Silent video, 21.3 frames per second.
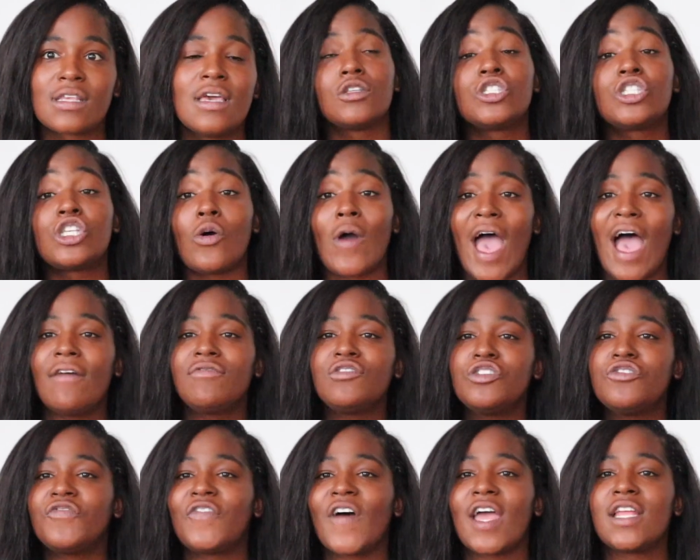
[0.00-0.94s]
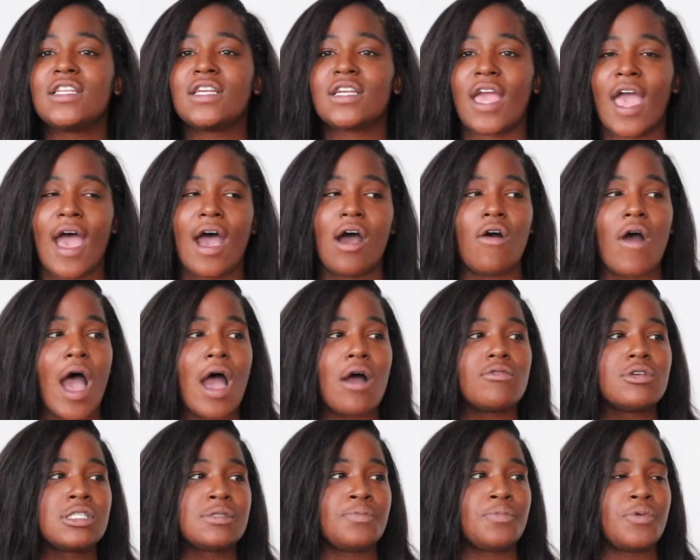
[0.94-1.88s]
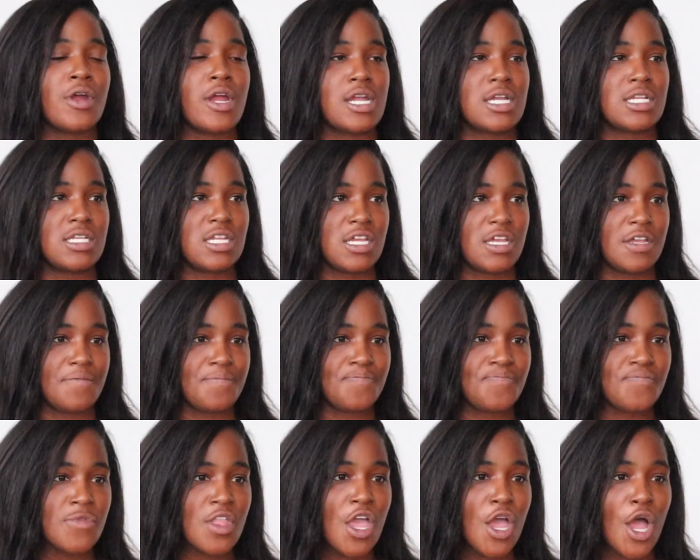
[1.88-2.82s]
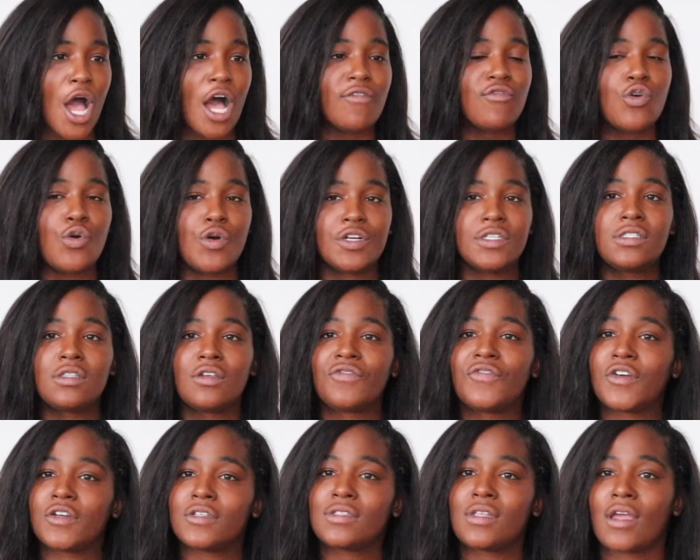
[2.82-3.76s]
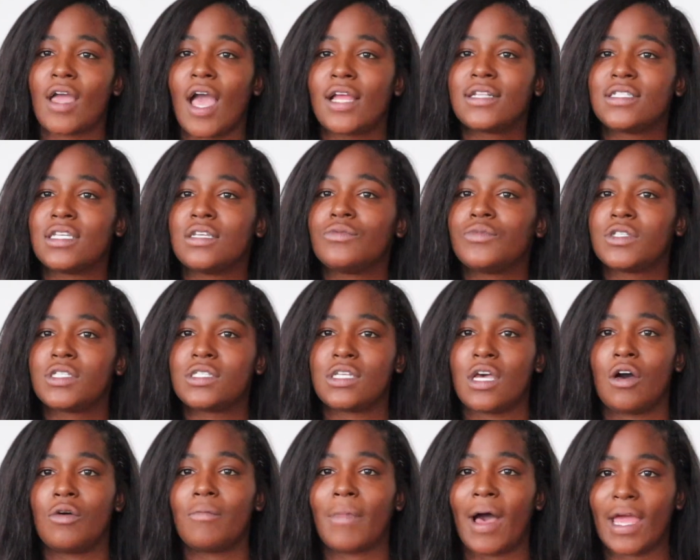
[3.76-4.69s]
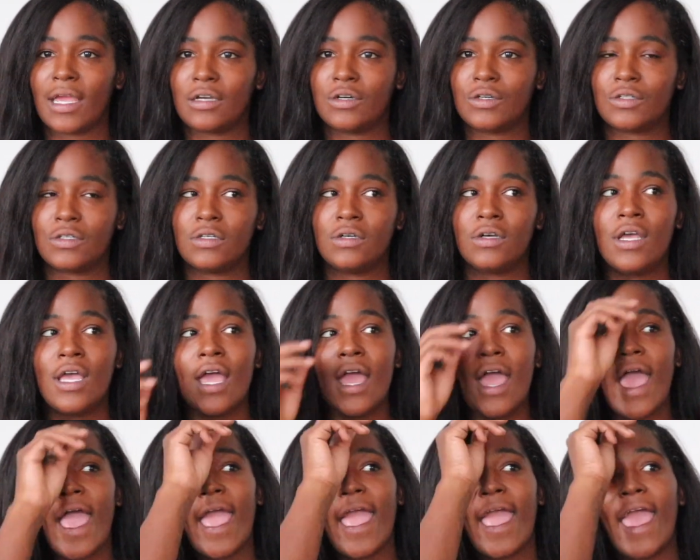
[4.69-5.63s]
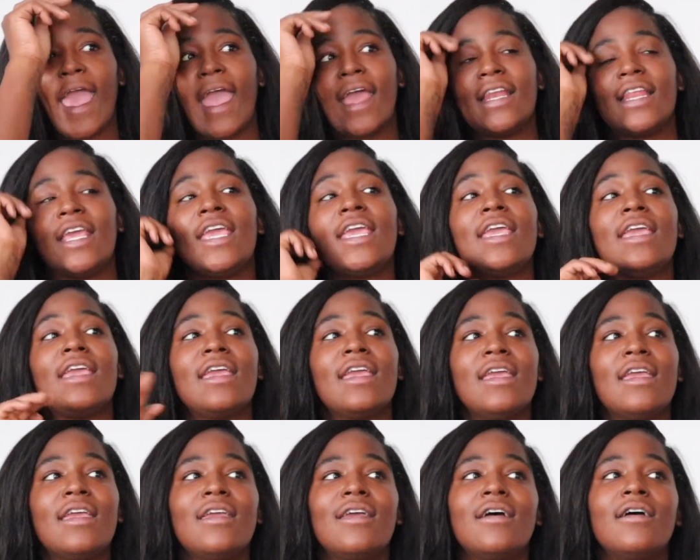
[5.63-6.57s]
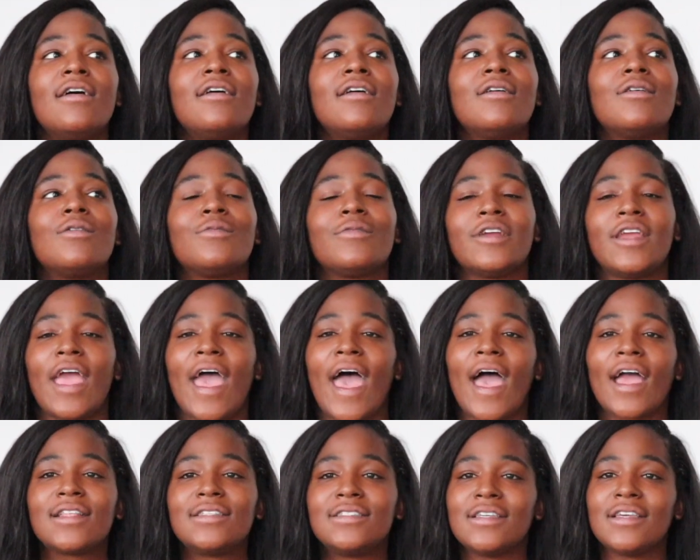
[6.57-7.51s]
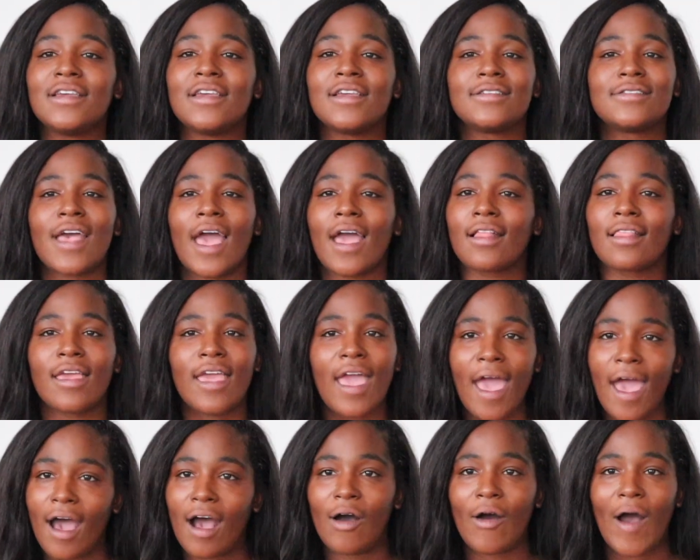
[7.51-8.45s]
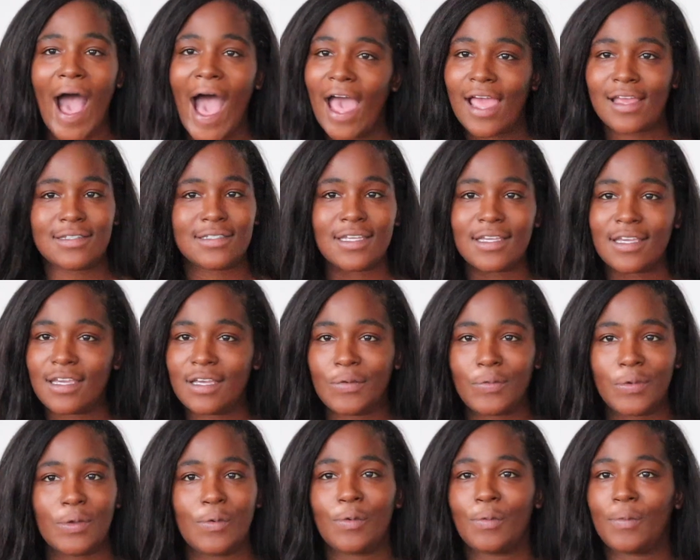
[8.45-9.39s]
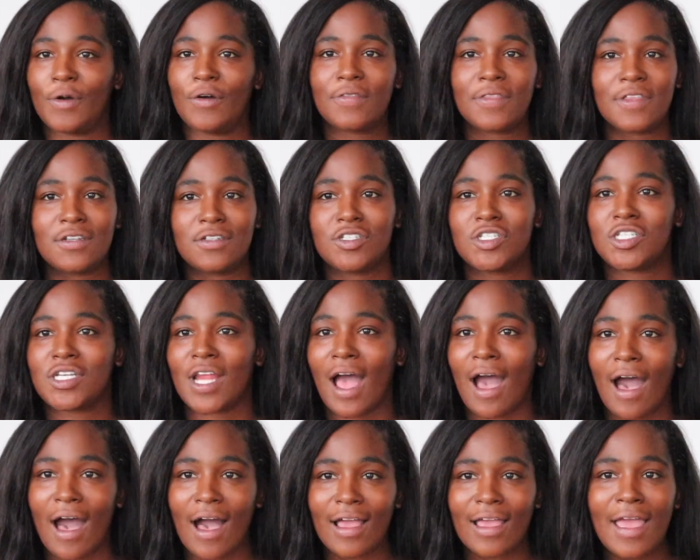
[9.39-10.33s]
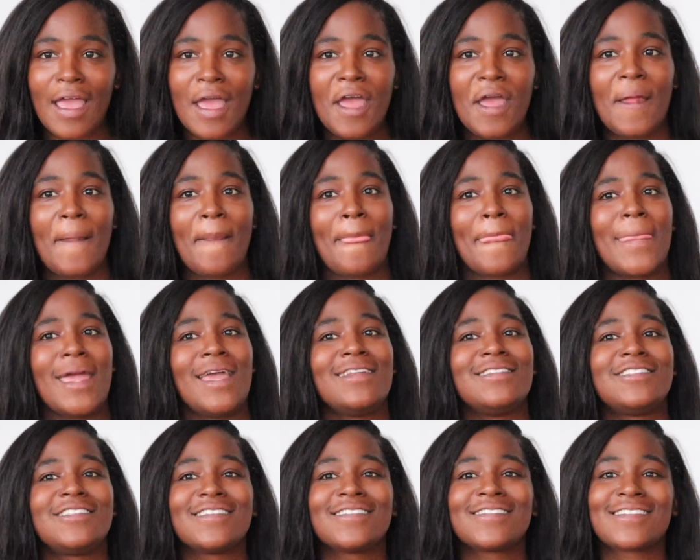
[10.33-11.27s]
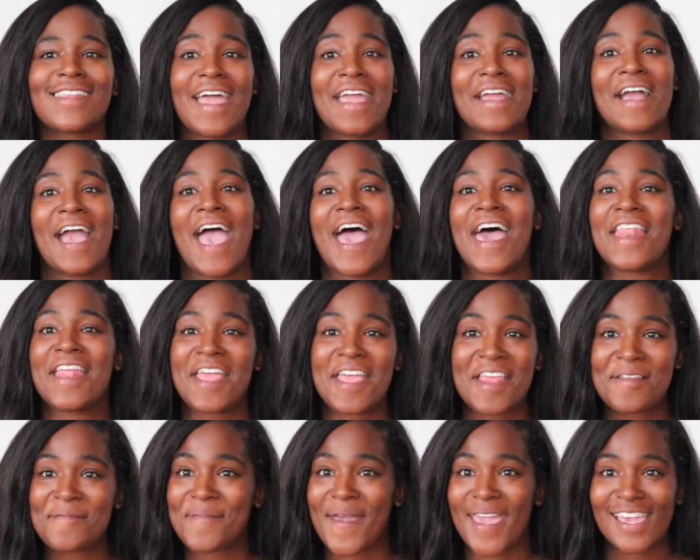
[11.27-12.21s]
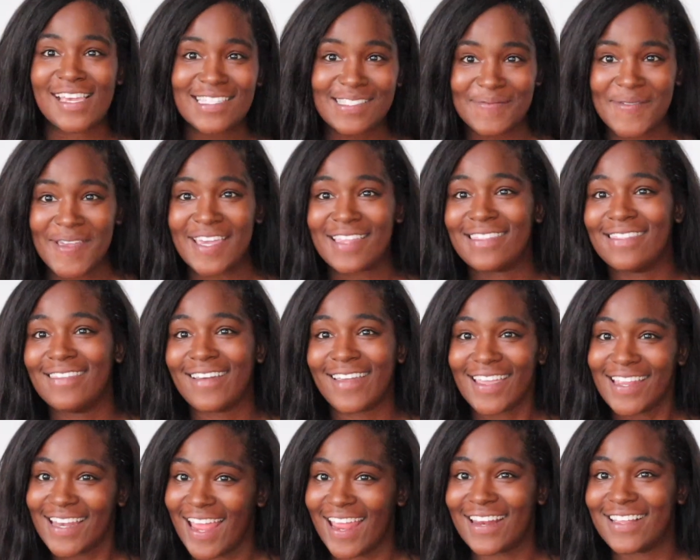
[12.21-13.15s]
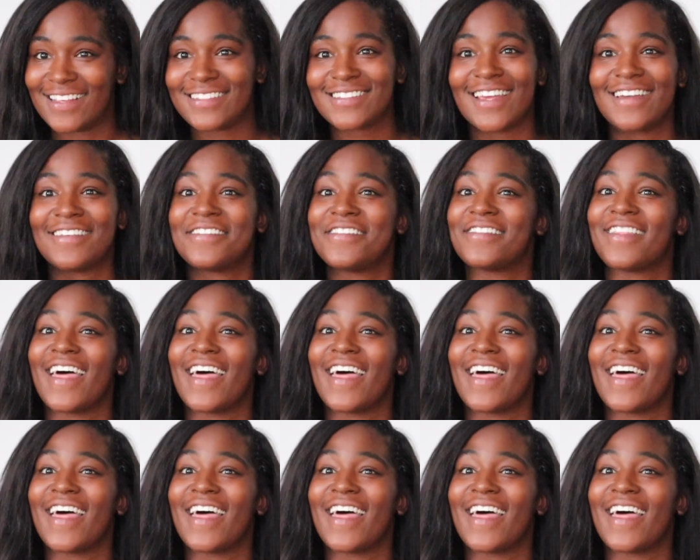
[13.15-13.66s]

So after finding out I was pregnant, of course, the first thing I did was tell Michael, and he reacted exactly how I did. We were both in shock and just like in amazement, looking at each other